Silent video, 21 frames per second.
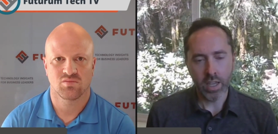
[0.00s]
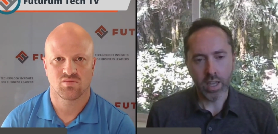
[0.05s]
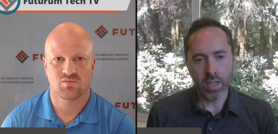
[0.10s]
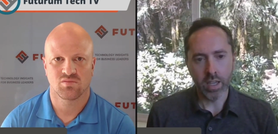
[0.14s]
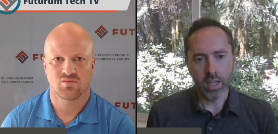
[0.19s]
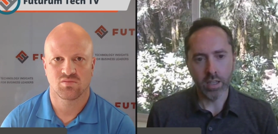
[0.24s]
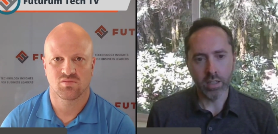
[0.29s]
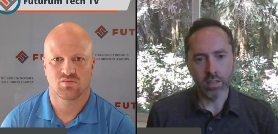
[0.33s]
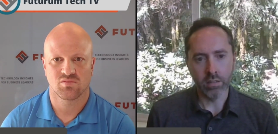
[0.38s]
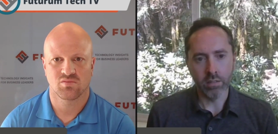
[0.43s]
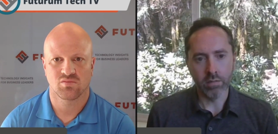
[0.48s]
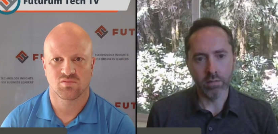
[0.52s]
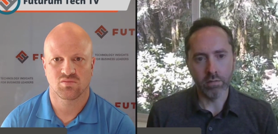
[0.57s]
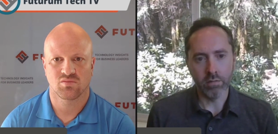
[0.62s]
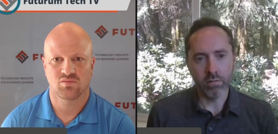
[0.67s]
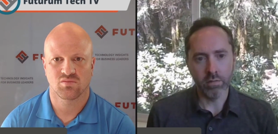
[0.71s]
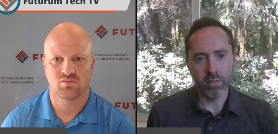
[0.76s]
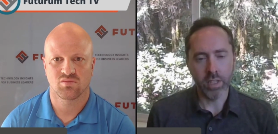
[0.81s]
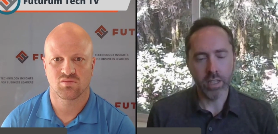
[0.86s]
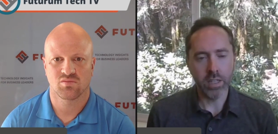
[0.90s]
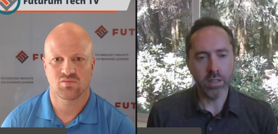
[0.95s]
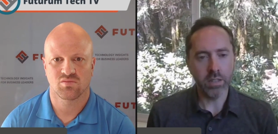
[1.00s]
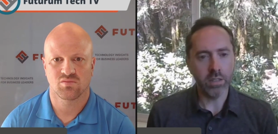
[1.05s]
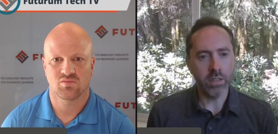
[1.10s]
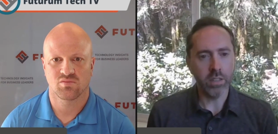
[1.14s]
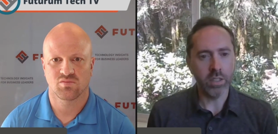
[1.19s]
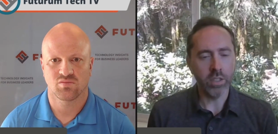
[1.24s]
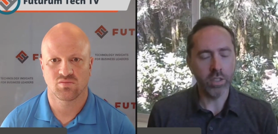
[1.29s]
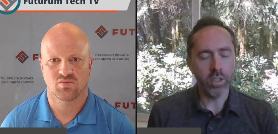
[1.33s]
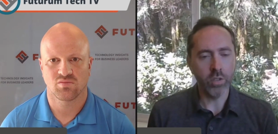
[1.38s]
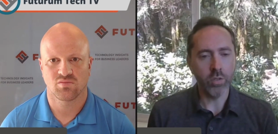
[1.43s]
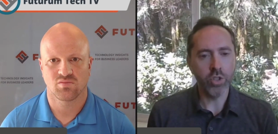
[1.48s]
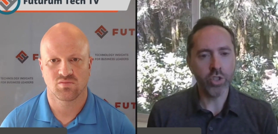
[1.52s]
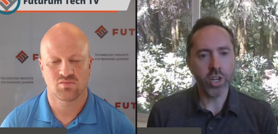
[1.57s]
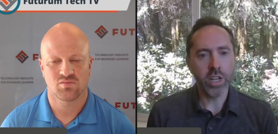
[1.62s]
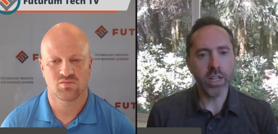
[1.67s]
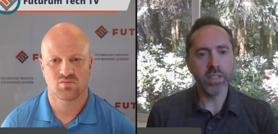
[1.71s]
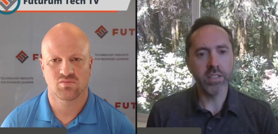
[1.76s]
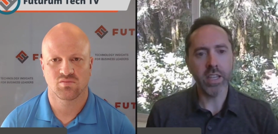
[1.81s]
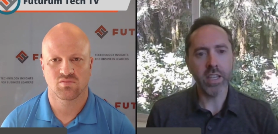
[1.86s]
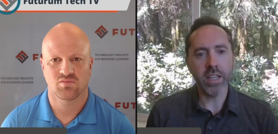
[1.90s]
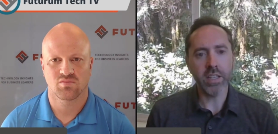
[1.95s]
Speaker 1: and then it, you
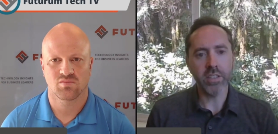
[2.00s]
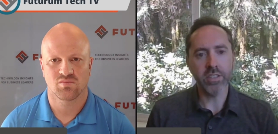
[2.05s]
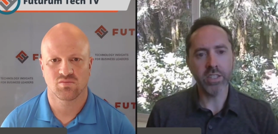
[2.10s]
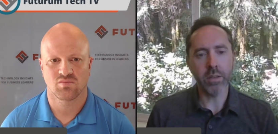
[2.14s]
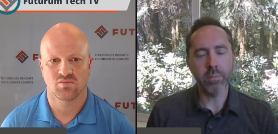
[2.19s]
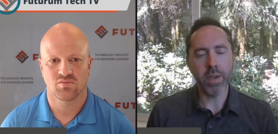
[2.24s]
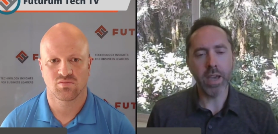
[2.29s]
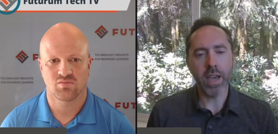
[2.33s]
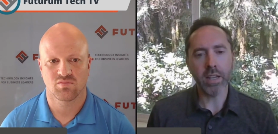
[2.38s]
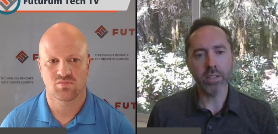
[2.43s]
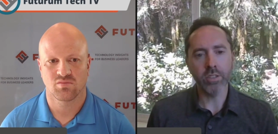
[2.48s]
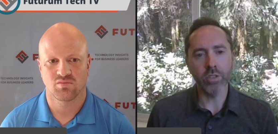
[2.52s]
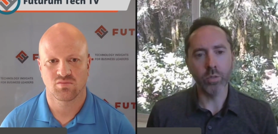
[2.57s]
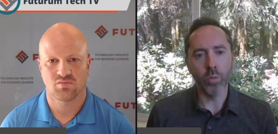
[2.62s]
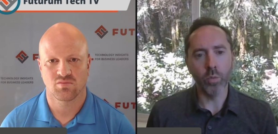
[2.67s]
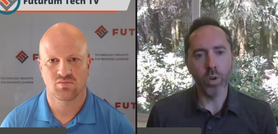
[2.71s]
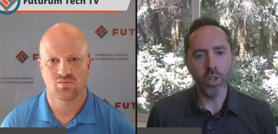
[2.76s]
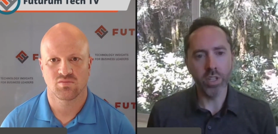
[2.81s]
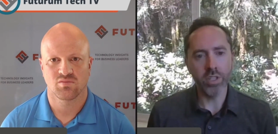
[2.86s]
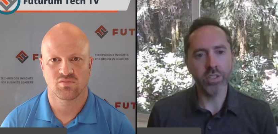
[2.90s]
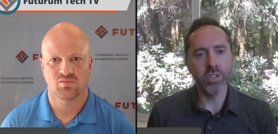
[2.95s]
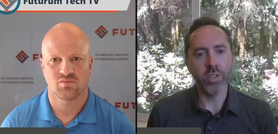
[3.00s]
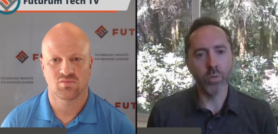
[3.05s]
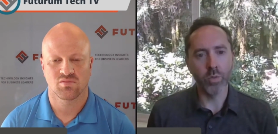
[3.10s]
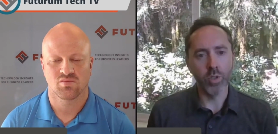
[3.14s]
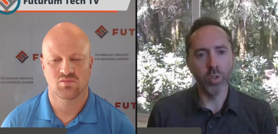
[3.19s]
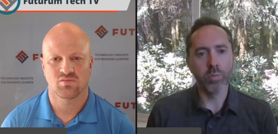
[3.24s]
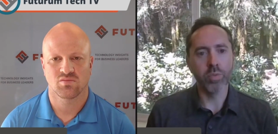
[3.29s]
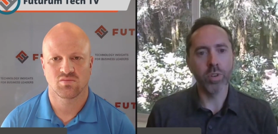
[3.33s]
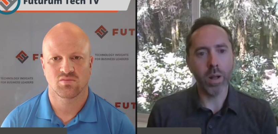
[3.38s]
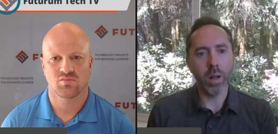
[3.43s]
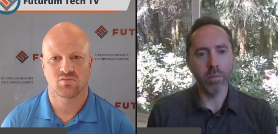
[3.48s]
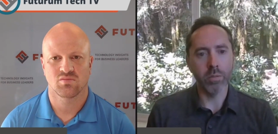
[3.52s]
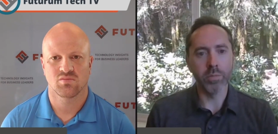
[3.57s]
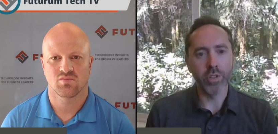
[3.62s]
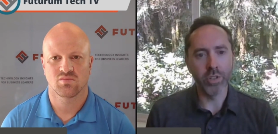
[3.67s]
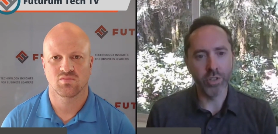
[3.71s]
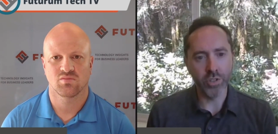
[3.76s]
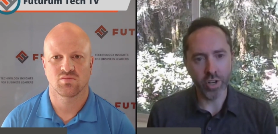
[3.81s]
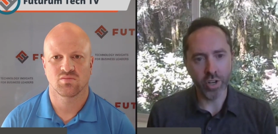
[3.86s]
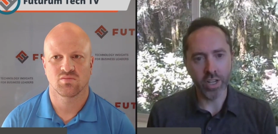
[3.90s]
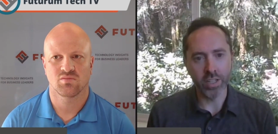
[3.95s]
try and take a step back to what is the real problem
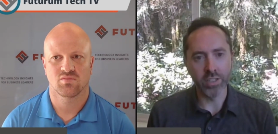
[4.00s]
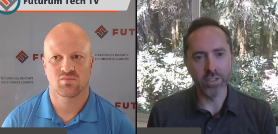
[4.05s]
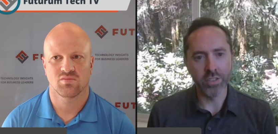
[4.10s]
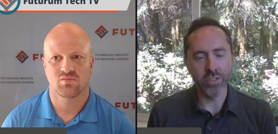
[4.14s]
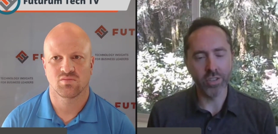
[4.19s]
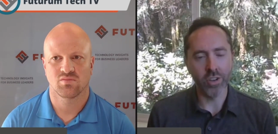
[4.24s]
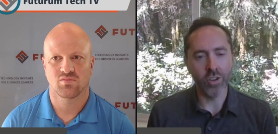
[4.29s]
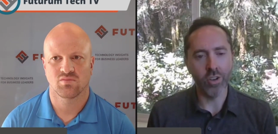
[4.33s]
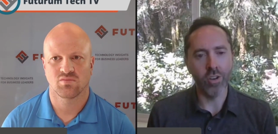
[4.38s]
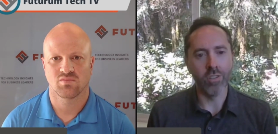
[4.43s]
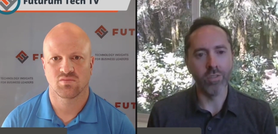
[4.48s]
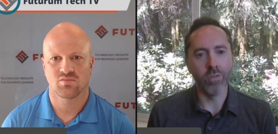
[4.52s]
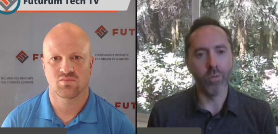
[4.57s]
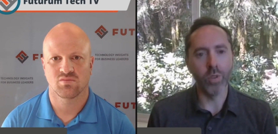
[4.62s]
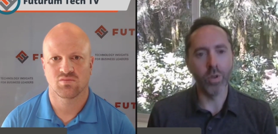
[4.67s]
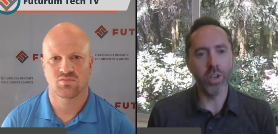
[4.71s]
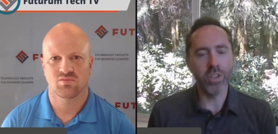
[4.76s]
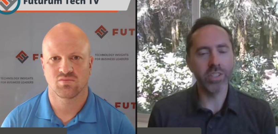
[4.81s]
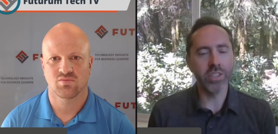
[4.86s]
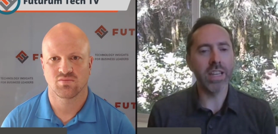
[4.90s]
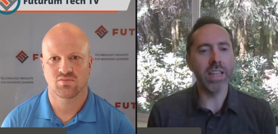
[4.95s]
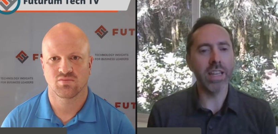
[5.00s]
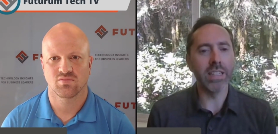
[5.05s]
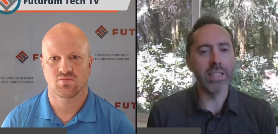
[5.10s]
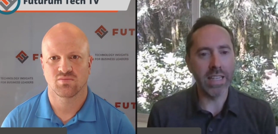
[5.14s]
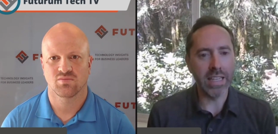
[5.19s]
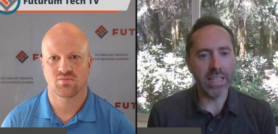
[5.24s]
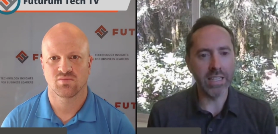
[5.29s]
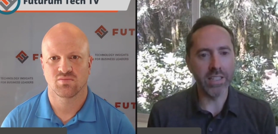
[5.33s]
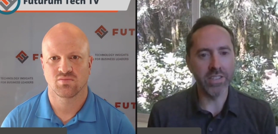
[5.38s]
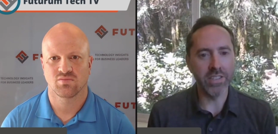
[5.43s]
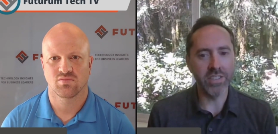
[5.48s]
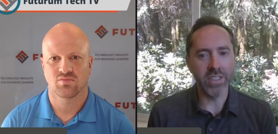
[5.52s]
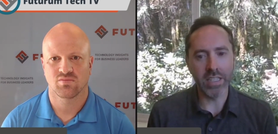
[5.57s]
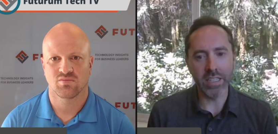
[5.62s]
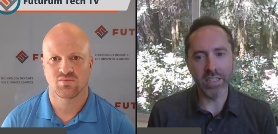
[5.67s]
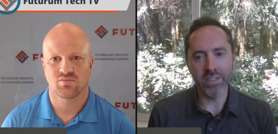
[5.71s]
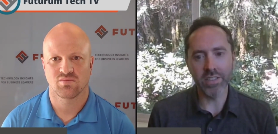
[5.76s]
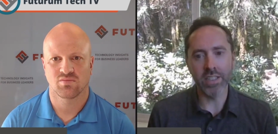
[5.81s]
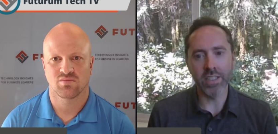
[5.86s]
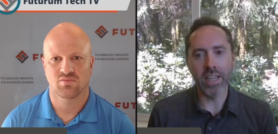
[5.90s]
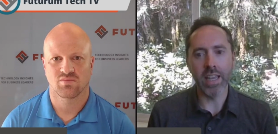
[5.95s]
you're trying to solve? Where is that data
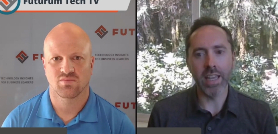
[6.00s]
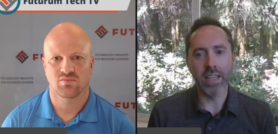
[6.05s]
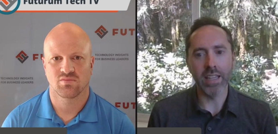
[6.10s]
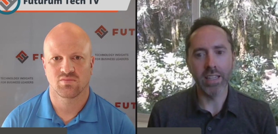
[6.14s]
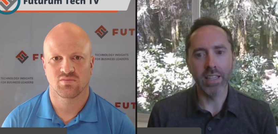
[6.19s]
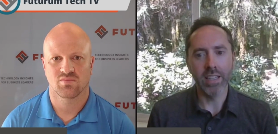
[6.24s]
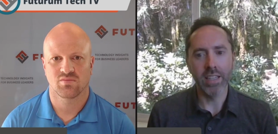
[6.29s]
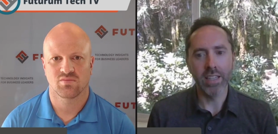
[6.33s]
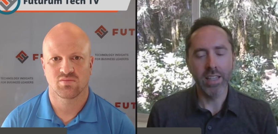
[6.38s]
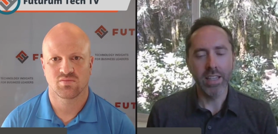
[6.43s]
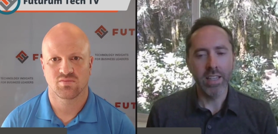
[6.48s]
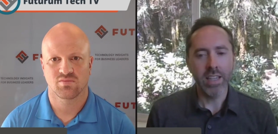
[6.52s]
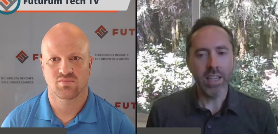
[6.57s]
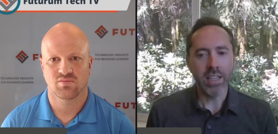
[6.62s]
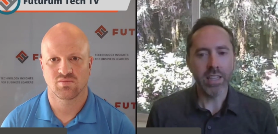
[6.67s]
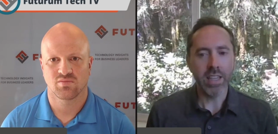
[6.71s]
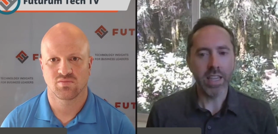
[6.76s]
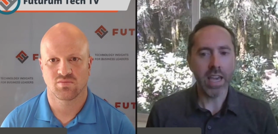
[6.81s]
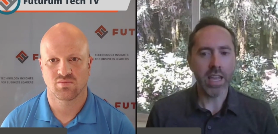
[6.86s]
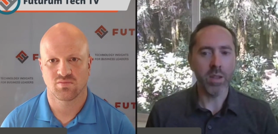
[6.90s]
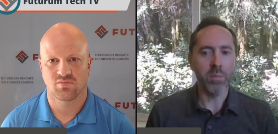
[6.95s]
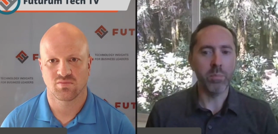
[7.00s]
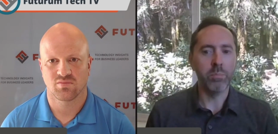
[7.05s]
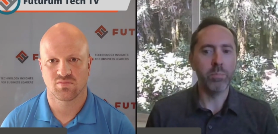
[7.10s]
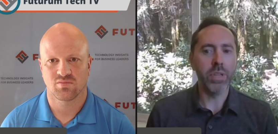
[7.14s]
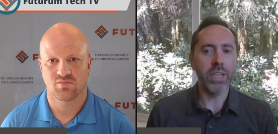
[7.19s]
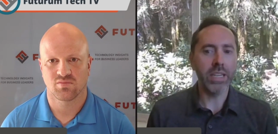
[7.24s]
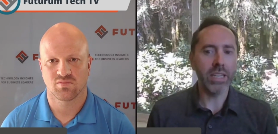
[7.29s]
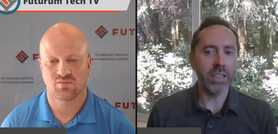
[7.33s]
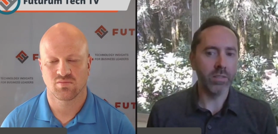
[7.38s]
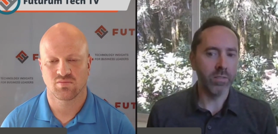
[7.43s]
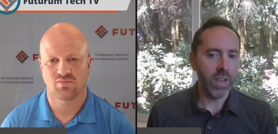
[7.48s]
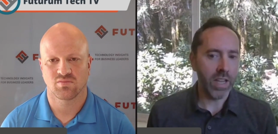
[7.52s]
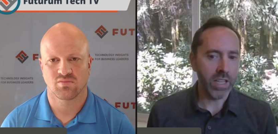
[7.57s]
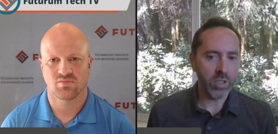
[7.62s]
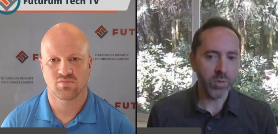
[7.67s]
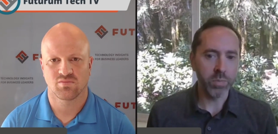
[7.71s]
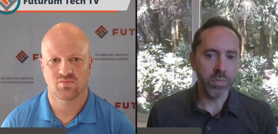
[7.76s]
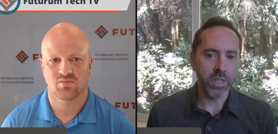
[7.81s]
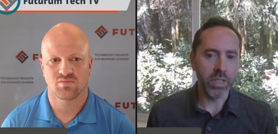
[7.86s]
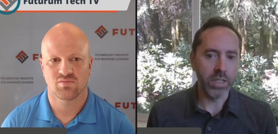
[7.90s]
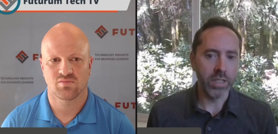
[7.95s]
sitting today? And they had a big
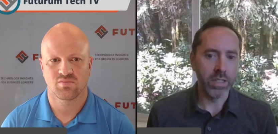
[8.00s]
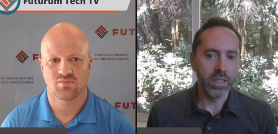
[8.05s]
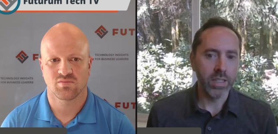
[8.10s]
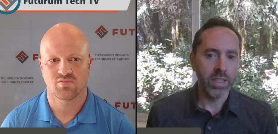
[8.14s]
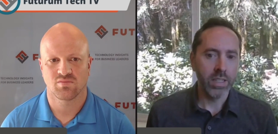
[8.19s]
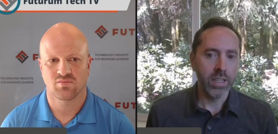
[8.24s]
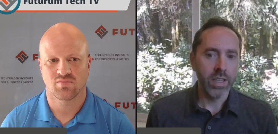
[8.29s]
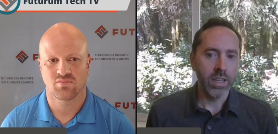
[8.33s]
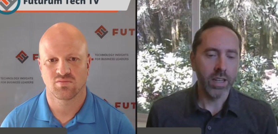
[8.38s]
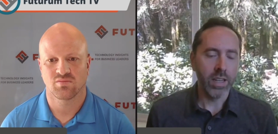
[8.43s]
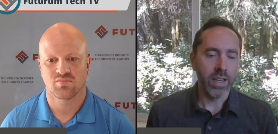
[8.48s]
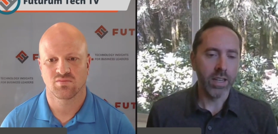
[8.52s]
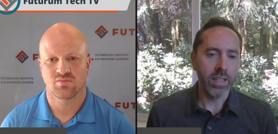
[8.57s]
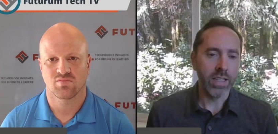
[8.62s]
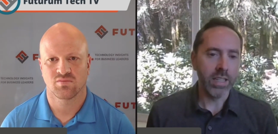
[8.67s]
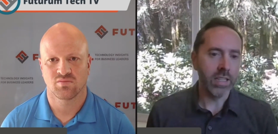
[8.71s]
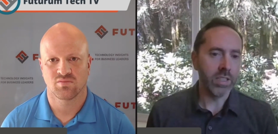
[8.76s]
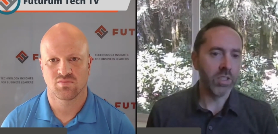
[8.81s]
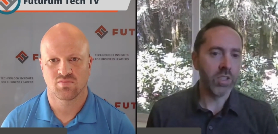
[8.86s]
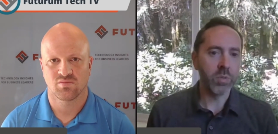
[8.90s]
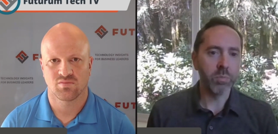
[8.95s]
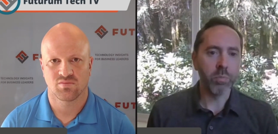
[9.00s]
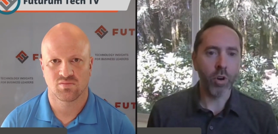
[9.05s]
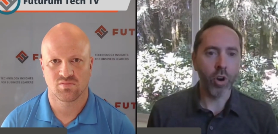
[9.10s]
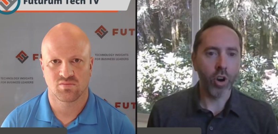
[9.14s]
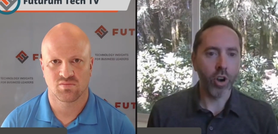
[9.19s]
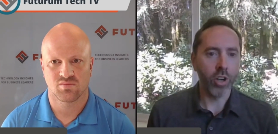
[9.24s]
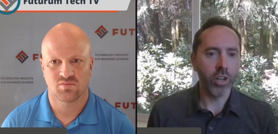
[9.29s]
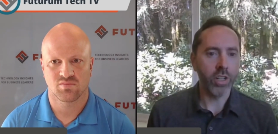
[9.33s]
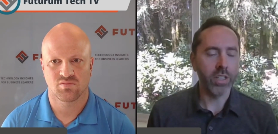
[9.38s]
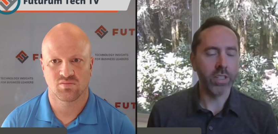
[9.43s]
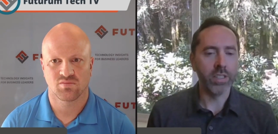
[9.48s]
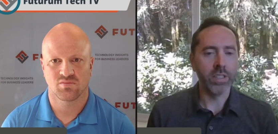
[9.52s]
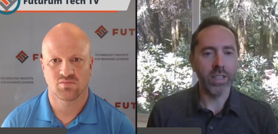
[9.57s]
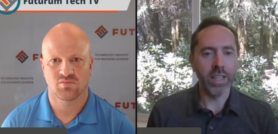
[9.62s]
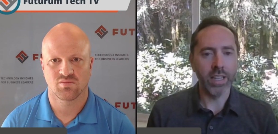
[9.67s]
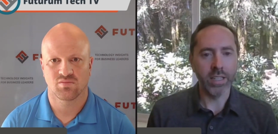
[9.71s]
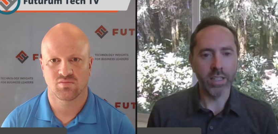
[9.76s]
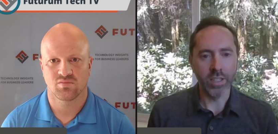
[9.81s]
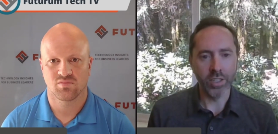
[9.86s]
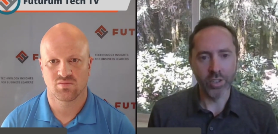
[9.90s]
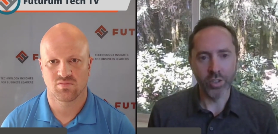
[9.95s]
investment uh, in Spark and,
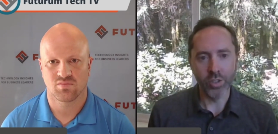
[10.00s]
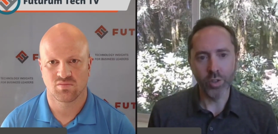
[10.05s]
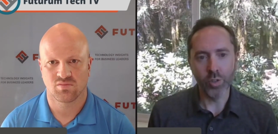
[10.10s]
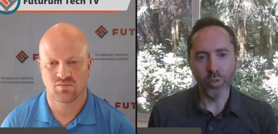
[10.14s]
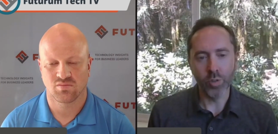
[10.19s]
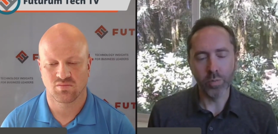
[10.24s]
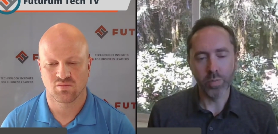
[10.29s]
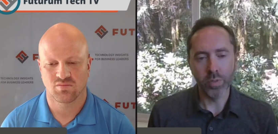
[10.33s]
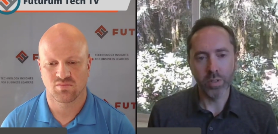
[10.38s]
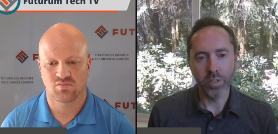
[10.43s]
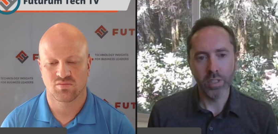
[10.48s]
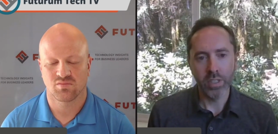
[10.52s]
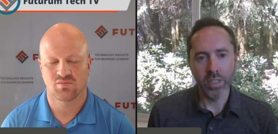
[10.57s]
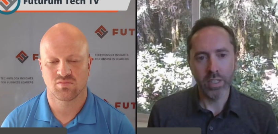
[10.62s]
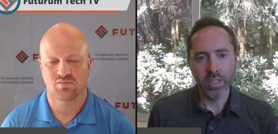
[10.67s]
and Hadoop.